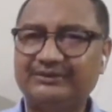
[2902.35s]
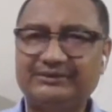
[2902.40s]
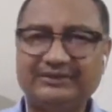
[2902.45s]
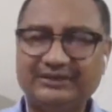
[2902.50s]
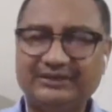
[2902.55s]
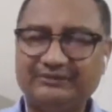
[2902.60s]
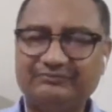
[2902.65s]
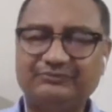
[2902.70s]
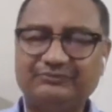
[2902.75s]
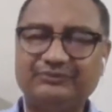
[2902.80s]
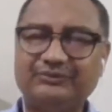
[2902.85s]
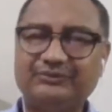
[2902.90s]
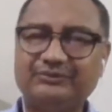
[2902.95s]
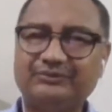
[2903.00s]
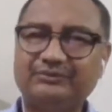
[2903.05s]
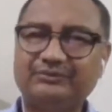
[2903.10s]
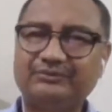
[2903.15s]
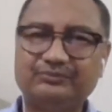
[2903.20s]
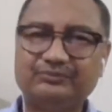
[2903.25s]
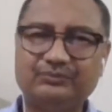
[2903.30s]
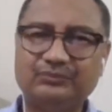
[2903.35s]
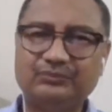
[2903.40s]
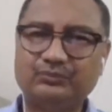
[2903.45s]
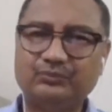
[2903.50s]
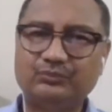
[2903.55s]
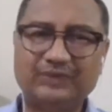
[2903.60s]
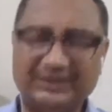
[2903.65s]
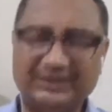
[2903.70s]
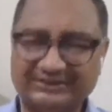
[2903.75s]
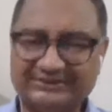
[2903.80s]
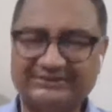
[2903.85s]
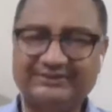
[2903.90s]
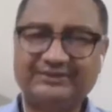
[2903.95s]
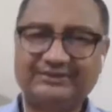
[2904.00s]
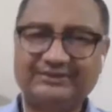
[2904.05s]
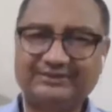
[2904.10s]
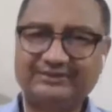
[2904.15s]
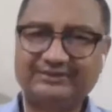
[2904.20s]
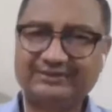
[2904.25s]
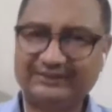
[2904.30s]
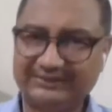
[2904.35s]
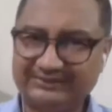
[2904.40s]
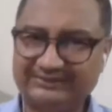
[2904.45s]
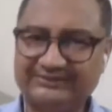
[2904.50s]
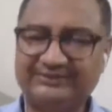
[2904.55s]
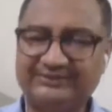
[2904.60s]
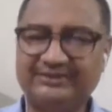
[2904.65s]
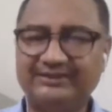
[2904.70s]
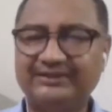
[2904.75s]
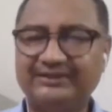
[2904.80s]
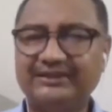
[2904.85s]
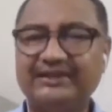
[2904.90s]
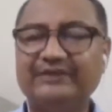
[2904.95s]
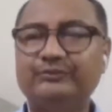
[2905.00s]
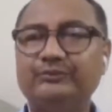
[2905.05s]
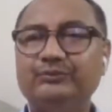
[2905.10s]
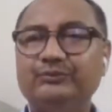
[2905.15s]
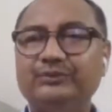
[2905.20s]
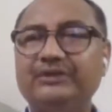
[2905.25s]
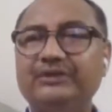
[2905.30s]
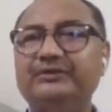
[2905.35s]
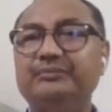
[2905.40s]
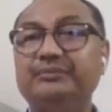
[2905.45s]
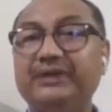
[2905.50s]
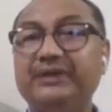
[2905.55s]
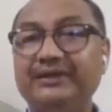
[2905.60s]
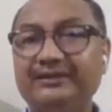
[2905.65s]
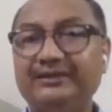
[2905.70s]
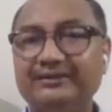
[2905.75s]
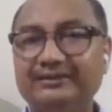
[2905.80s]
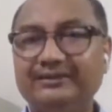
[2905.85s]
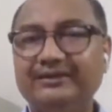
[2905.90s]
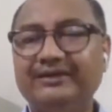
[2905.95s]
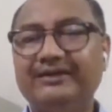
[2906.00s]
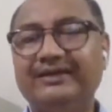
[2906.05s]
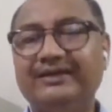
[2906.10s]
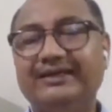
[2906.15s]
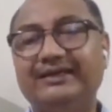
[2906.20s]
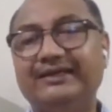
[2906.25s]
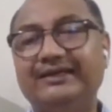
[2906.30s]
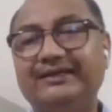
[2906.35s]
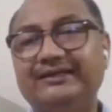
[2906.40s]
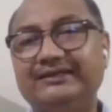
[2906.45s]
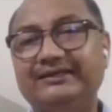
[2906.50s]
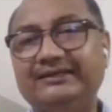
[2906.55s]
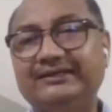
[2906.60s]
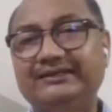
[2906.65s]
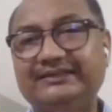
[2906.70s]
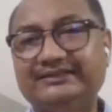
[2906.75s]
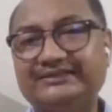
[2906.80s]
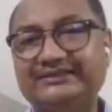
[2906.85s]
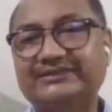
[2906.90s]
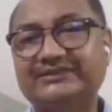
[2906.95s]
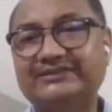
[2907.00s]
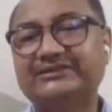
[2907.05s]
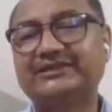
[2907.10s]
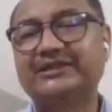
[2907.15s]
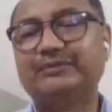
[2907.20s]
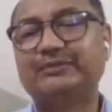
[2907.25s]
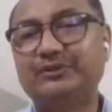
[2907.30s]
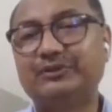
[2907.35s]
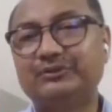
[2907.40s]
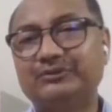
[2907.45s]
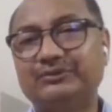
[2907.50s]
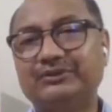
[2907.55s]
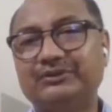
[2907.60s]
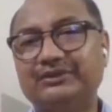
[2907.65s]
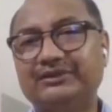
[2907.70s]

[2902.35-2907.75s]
therefore, was there, is there, and will remain. And this has come out,